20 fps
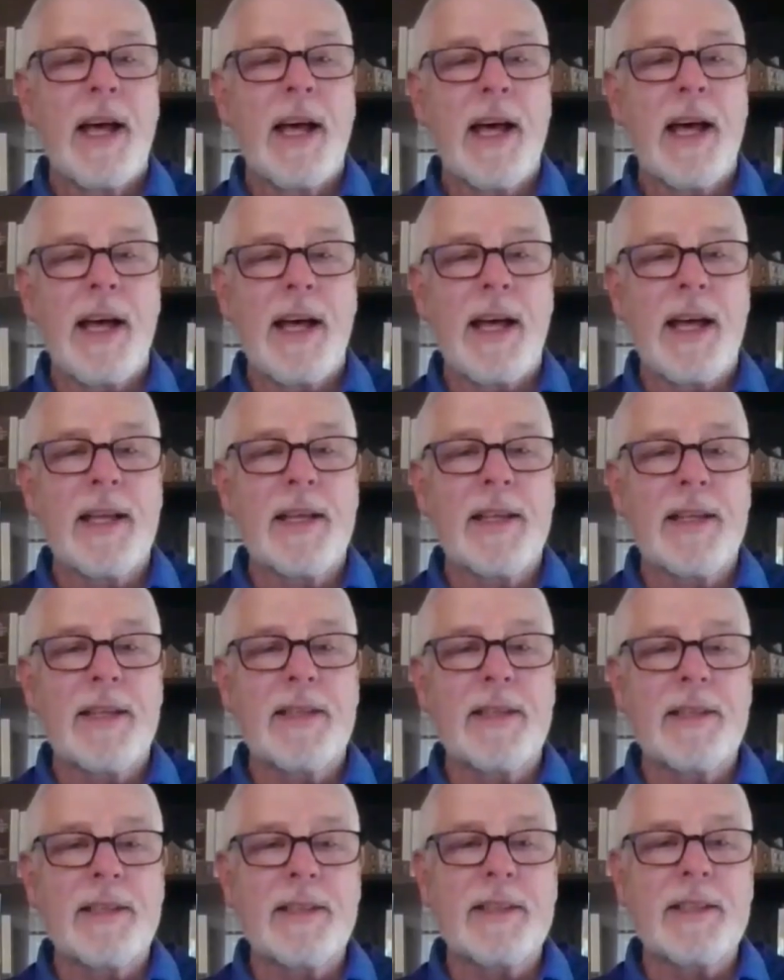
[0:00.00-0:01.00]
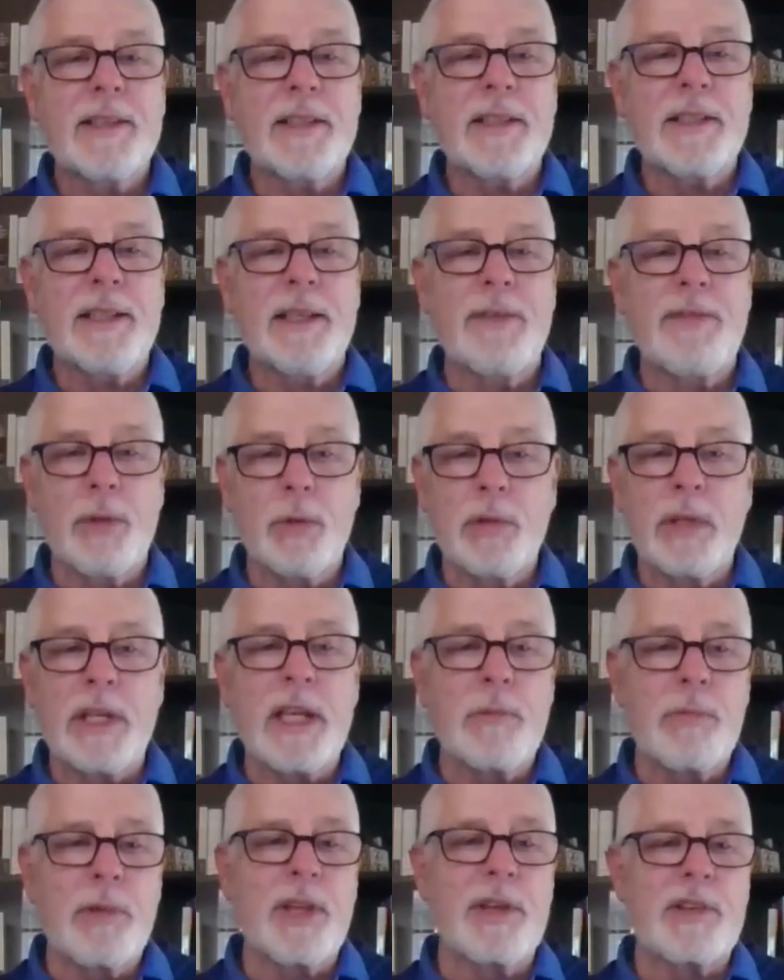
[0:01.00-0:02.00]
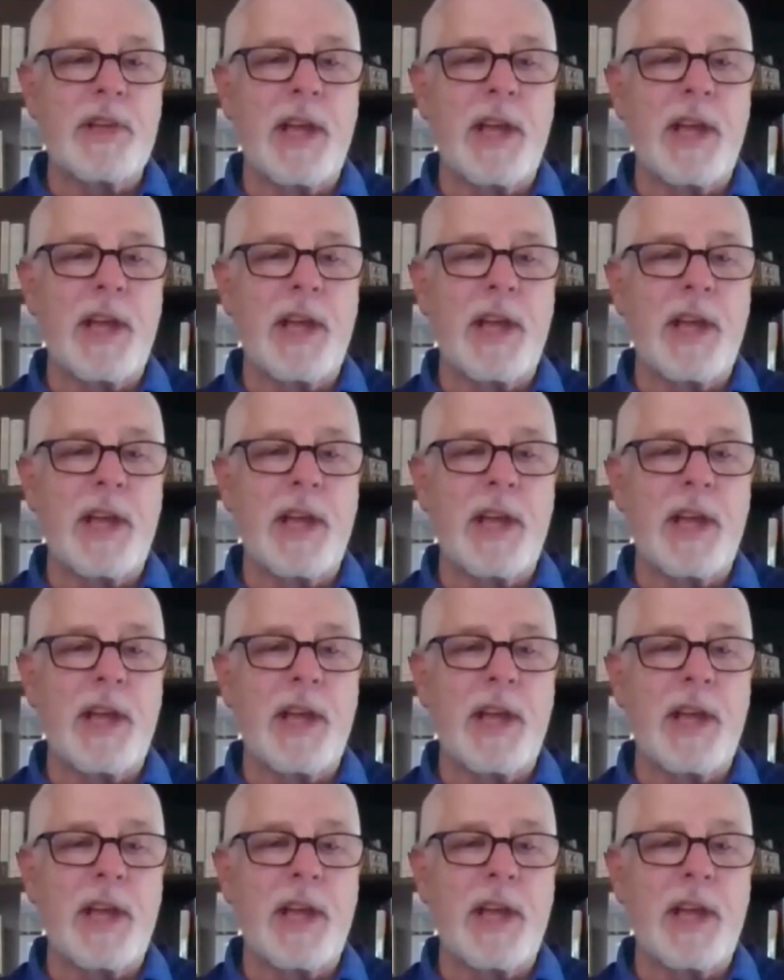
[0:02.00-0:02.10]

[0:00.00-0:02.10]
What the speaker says: If you lead with